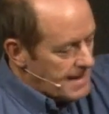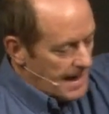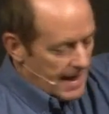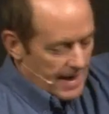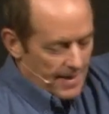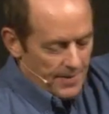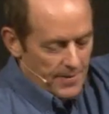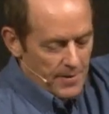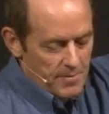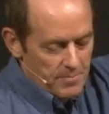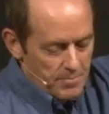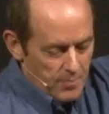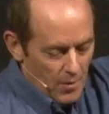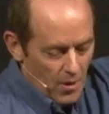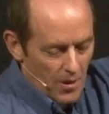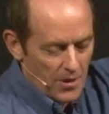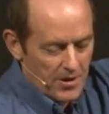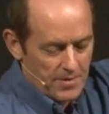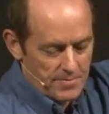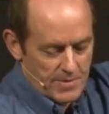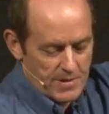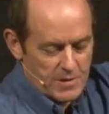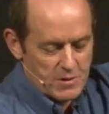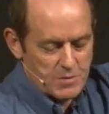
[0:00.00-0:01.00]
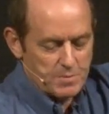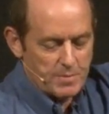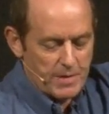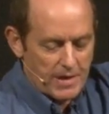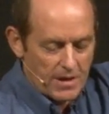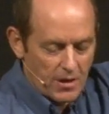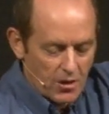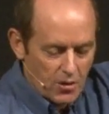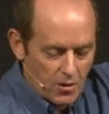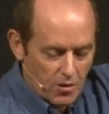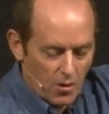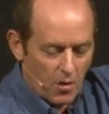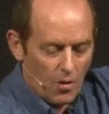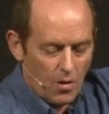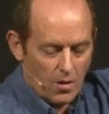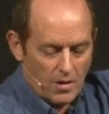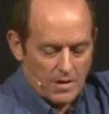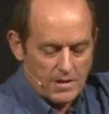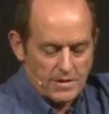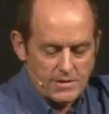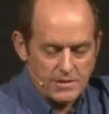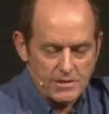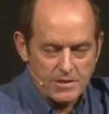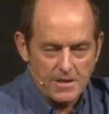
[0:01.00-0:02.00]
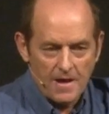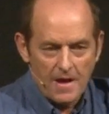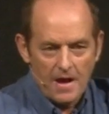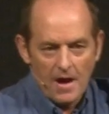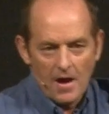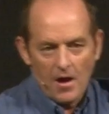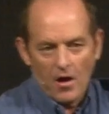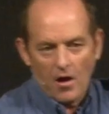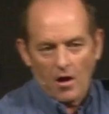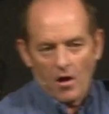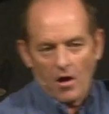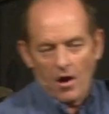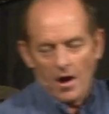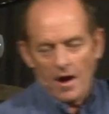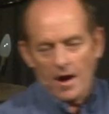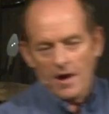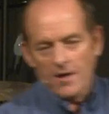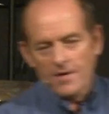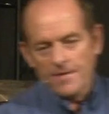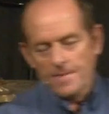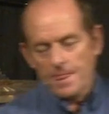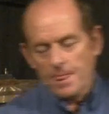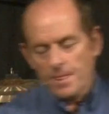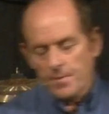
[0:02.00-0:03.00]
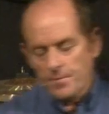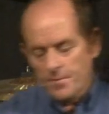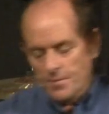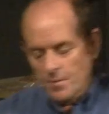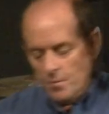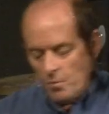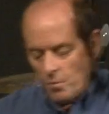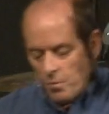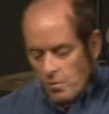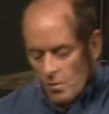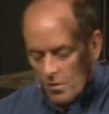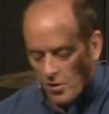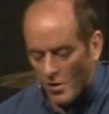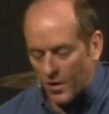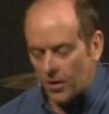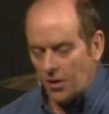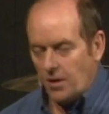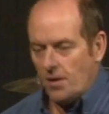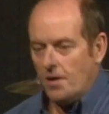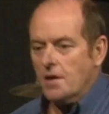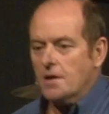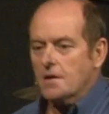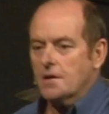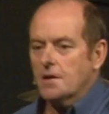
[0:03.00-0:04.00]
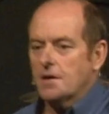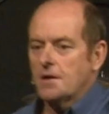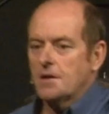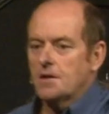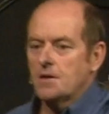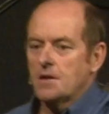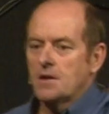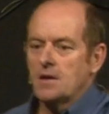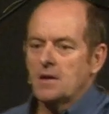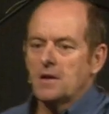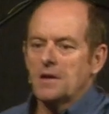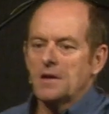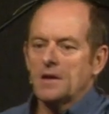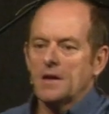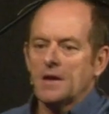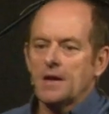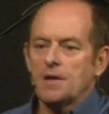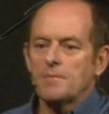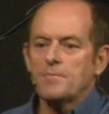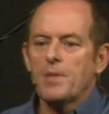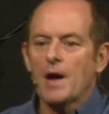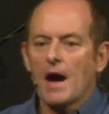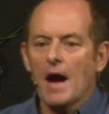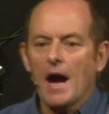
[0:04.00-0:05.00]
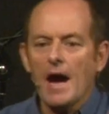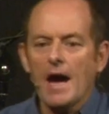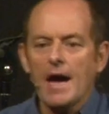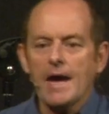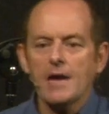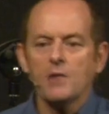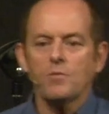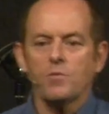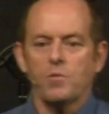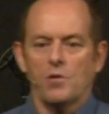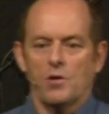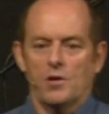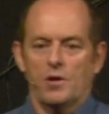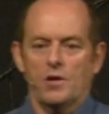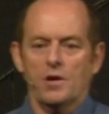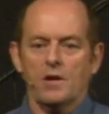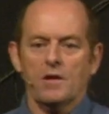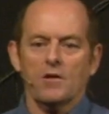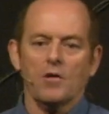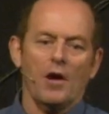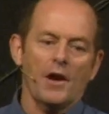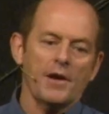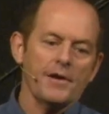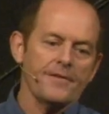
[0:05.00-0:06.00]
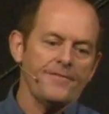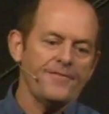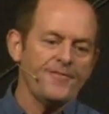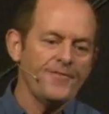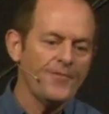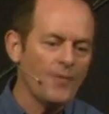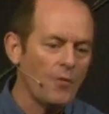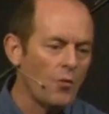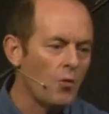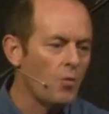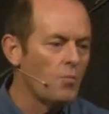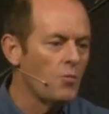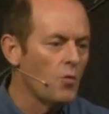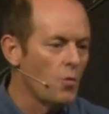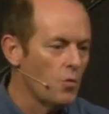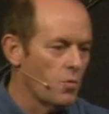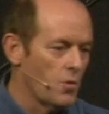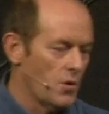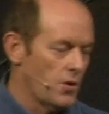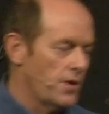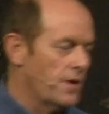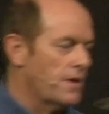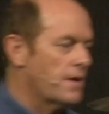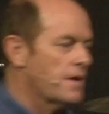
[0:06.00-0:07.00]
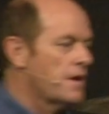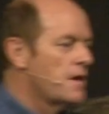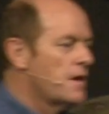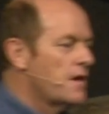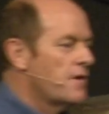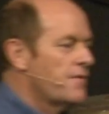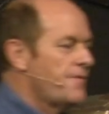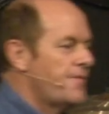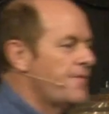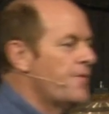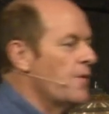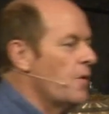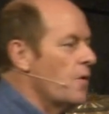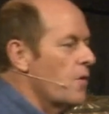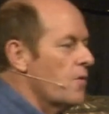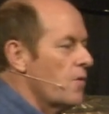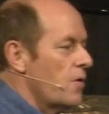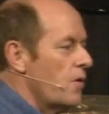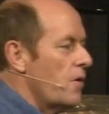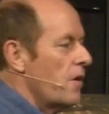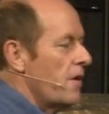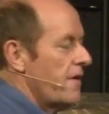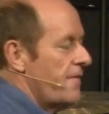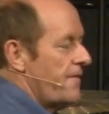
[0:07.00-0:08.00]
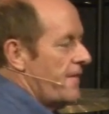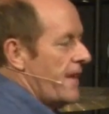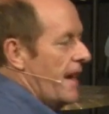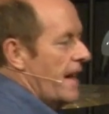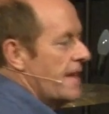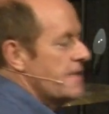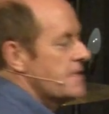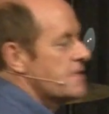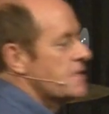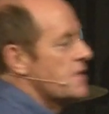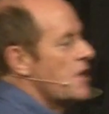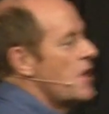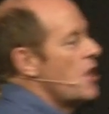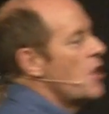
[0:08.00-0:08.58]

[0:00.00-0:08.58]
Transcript: down the bottom is because work, paid work, kind of formal work for all of us